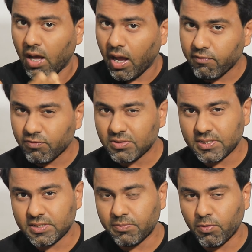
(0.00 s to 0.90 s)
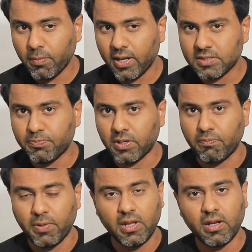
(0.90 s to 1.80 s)
iPhone 16 Pro Max,
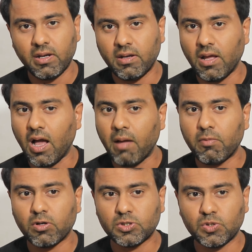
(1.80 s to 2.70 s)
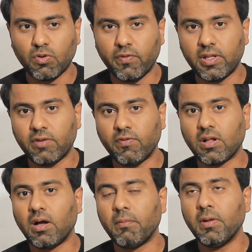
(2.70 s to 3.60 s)
but being in India, I'm not sure whether it will
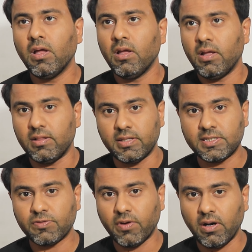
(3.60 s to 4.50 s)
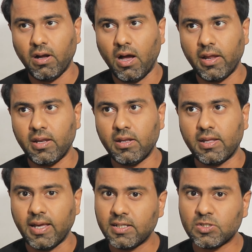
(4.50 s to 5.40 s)
come this year. I
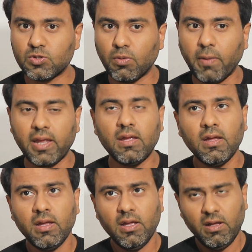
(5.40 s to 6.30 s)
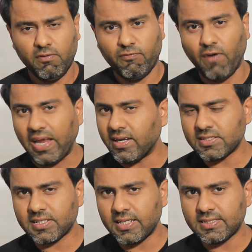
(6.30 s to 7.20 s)
guess so. My
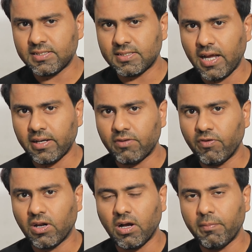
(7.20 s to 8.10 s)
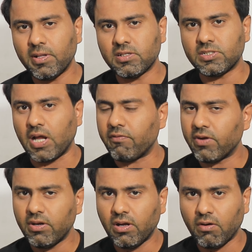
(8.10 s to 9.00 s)
finest guess is that it will come in the
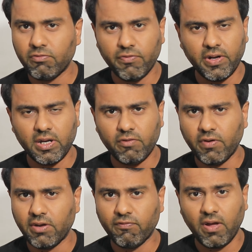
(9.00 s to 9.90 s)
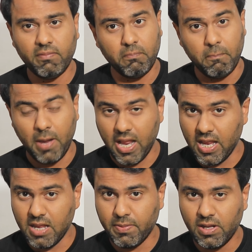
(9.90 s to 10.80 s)
January of 2025,
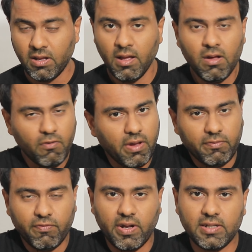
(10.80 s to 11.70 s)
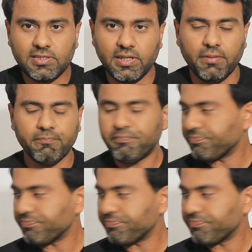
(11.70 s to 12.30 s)
maybe. We have to wait and see.